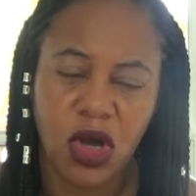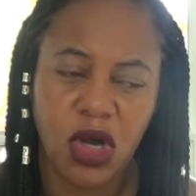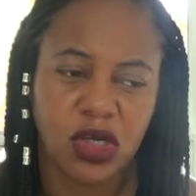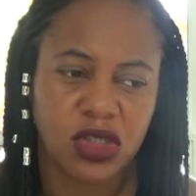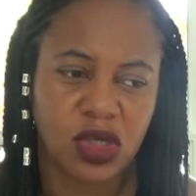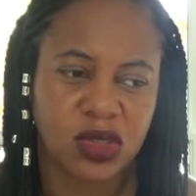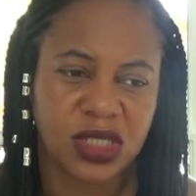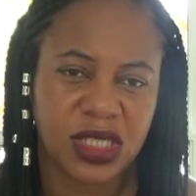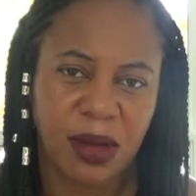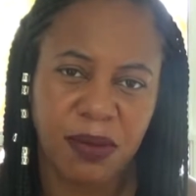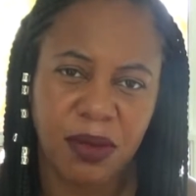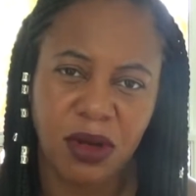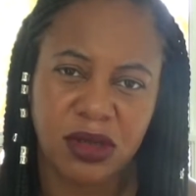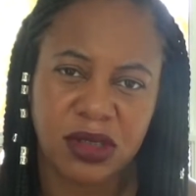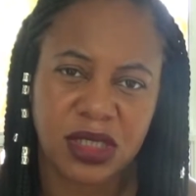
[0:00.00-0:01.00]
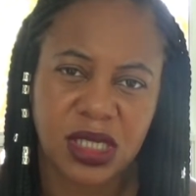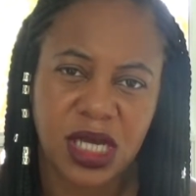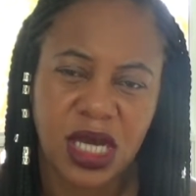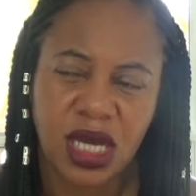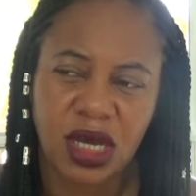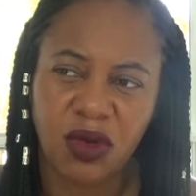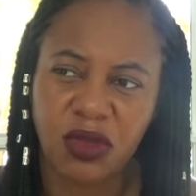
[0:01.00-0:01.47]
So subplots,
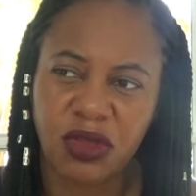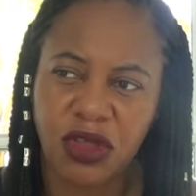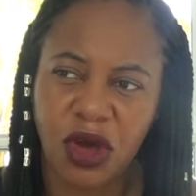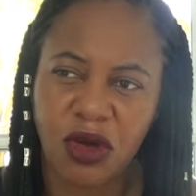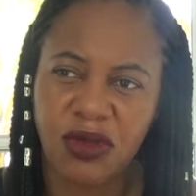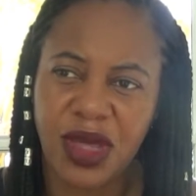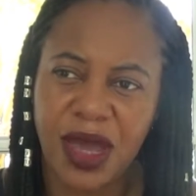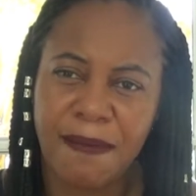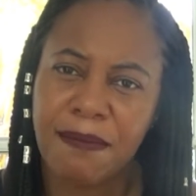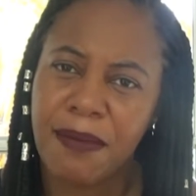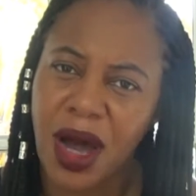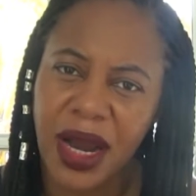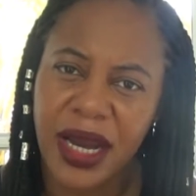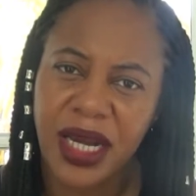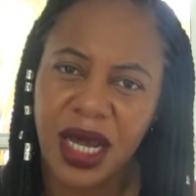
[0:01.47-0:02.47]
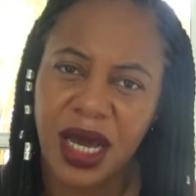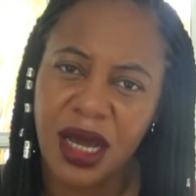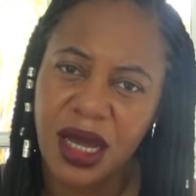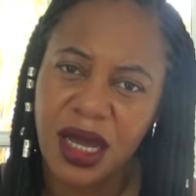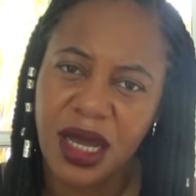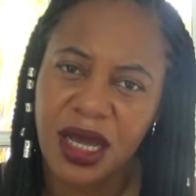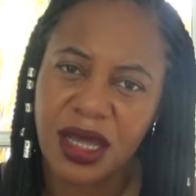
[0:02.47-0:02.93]
although they're
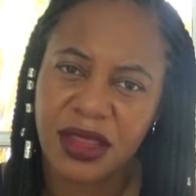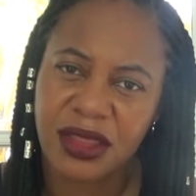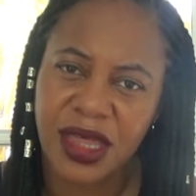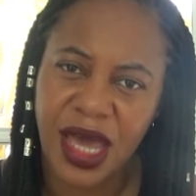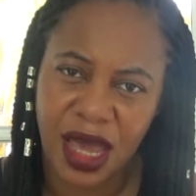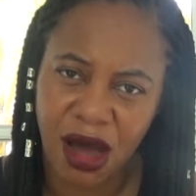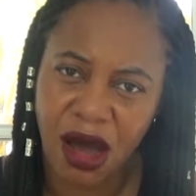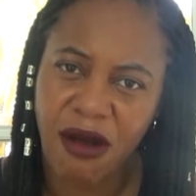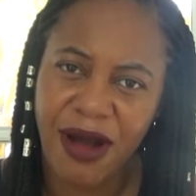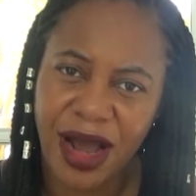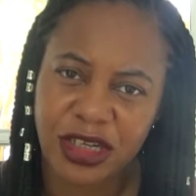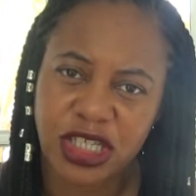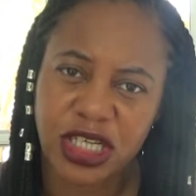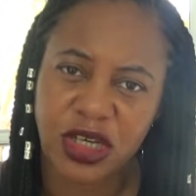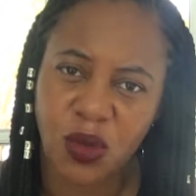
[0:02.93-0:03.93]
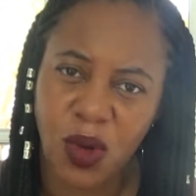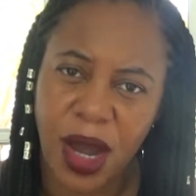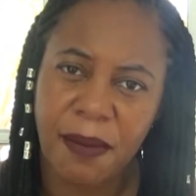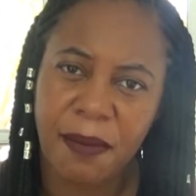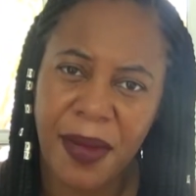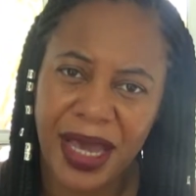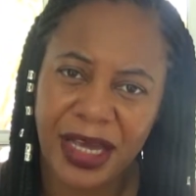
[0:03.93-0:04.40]
minor, they are actually
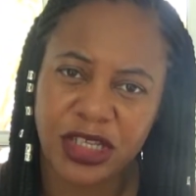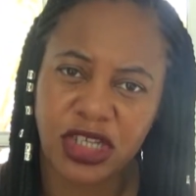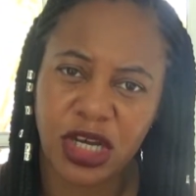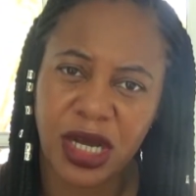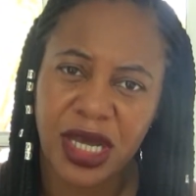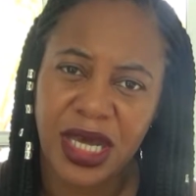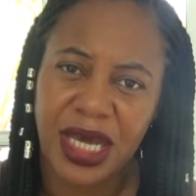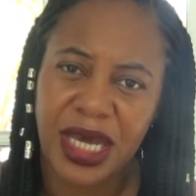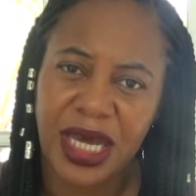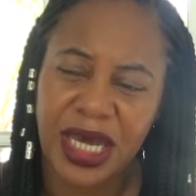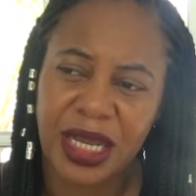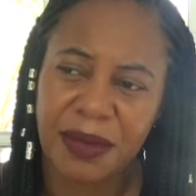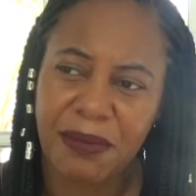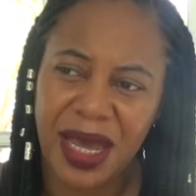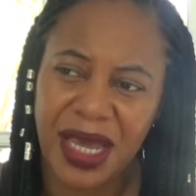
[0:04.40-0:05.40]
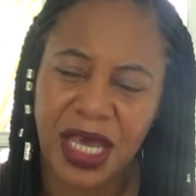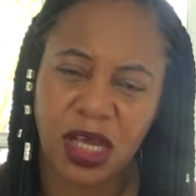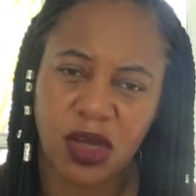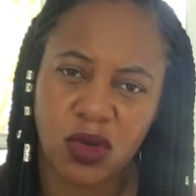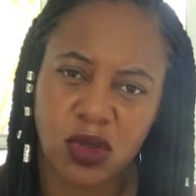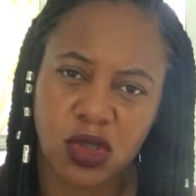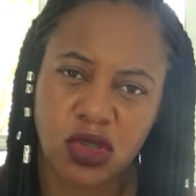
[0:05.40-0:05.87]
quite major in
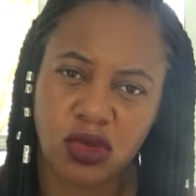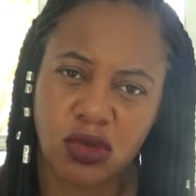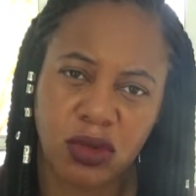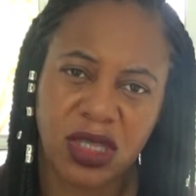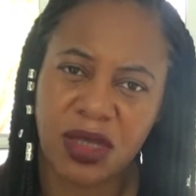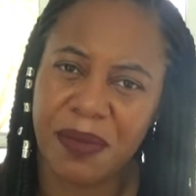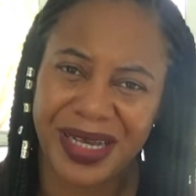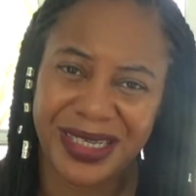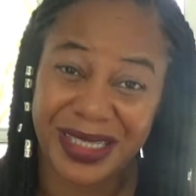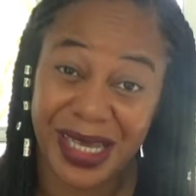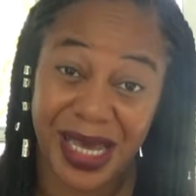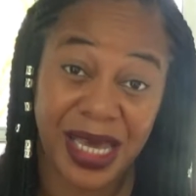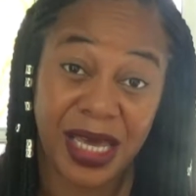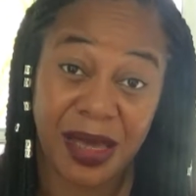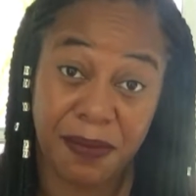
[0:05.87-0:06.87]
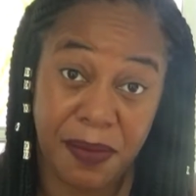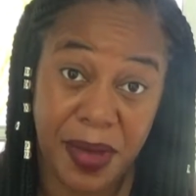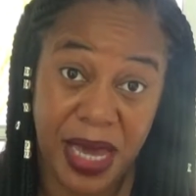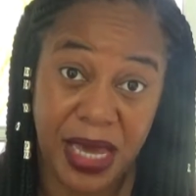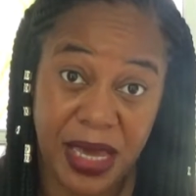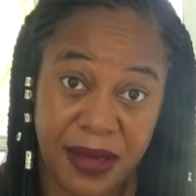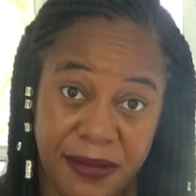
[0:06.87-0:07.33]
making your story the best that it can
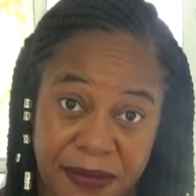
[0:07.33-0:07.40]
be.